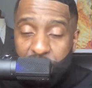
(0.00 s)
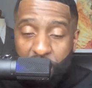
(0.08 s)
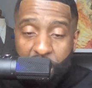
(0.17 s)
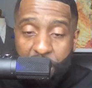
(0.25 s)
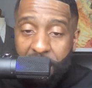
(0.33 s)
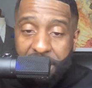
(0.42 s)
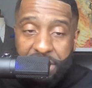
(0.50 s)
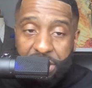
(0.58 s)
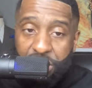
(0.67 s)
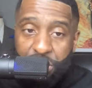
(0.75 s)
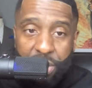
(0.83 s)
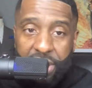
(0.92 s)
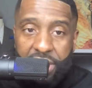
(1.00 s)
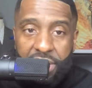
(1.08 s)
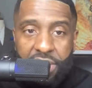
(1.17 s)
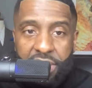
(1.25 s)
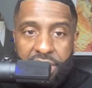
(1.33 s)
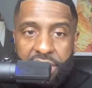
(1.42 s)
going to talk about the straight.
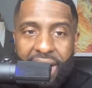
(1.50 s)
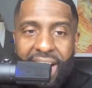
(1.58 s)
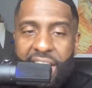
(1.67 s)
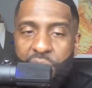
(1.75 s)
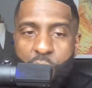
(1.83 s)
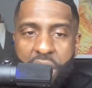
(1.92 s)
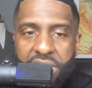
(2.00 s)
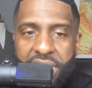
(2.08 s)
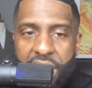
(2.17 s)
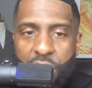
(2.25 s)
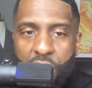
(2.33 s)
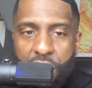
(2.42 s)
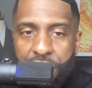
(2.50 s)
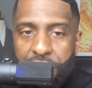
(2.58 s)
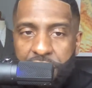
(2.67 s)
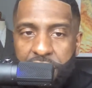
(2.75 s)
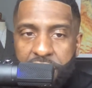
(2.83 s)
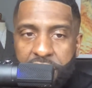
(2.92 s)
Y'all got to wash that off.
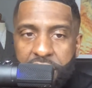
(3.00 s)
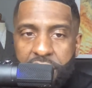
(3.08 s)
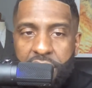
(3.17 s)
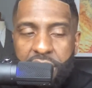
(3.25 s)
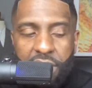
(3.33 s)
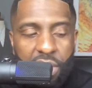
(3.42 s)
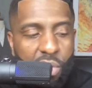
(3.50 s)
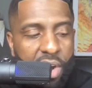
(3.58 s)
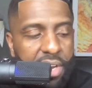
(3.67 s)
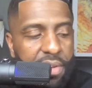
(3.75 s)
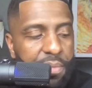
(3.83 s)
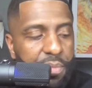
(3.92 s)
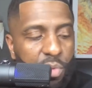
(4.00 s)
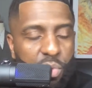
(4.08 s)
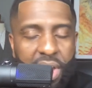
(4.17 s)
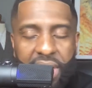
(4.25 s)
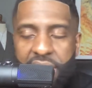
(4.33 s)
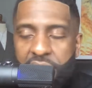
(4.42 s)
All right?
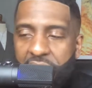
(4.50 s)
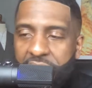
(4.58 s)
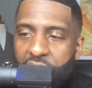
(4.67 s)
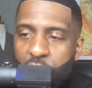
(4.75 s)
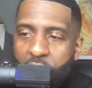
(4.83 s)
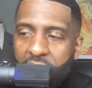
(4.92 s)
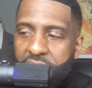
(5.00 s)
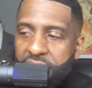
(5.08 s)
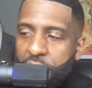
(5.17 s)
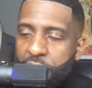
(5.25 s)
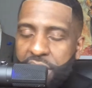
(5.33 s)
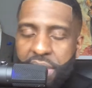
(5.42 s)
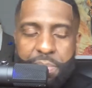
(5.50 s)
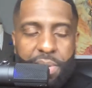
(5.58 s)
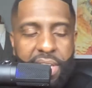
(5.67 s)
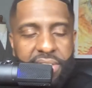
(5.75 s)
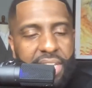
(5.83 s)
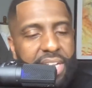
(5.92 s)
Like Equality said, when I get
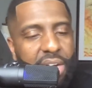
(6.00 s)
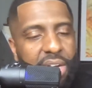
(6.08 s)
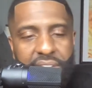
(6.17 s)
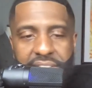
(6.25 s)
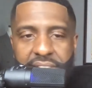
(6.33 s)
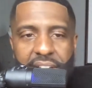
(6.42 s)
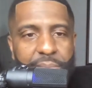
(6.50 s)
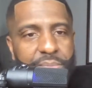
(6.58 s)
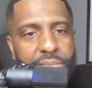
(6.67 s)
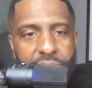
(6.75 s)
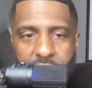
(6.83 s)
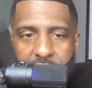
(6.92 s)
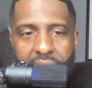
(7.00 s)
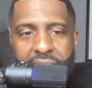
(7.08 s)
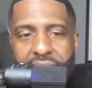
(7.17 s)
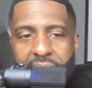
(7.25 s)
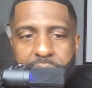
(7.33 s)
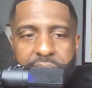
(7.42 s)
players $8, I
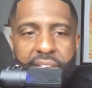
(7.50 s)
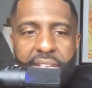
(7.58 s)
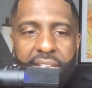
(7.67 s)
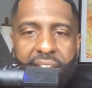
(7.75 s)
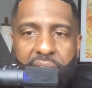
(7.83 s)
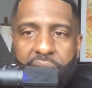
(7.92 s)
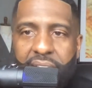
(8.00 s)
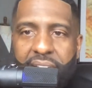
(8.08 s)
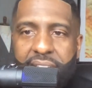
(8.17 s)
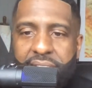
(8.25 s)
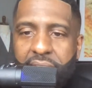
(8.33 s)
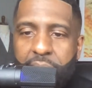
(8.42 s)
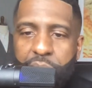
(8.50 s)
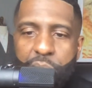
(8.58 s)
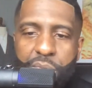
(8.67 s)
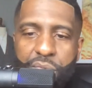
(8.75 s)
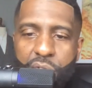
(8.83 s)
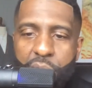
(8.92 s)
stop taking count a lot of times
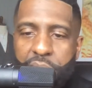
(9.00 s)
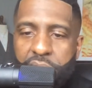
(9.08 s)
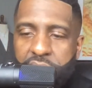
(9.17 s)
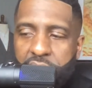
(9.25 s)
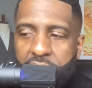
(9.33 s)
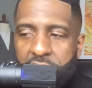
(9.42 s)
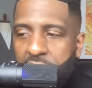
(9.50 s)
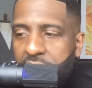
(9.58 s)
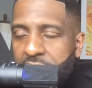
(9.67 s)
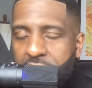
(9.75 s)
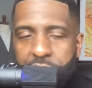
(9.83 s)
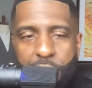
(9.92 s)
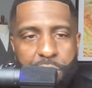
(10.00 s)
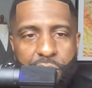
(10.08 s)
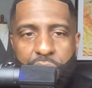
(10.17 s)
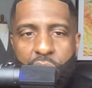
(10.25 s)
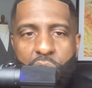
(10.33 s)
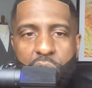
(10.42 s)
on performance. Definitely
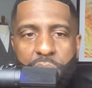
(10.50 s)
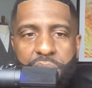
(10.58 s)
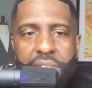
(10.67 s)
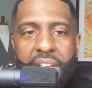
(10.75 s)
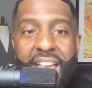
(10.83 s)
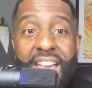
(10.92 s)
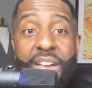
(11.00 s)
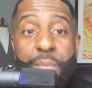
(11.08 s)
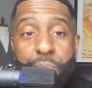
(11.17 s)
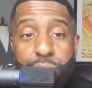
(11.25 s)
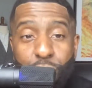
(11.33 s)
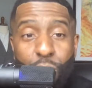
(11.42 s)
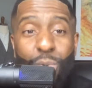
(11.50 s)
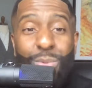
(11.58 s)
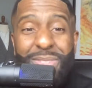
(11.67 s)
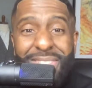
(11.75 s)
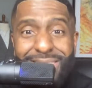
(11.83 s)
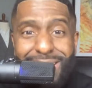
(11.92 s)
performs and
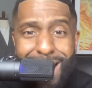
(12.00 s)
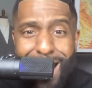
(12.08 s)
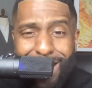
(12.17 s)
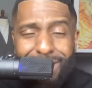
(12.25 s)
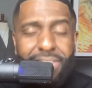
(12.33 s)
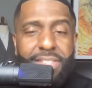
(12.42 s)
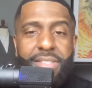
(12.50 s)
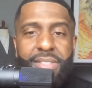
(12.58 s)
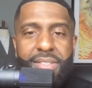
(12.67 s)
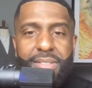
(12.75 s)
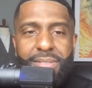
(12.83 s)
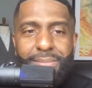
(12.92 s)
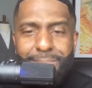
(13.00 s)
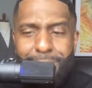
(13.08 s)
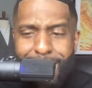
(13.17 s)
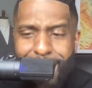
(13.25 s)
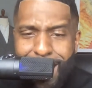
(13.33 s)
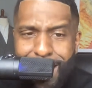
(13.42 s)
projects.
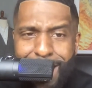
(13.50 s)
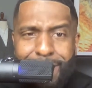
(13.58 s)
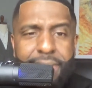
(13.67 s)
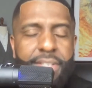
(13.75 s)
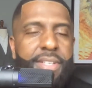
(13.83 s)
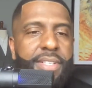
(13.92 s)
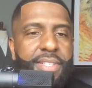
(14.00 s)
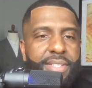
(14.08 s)
Man.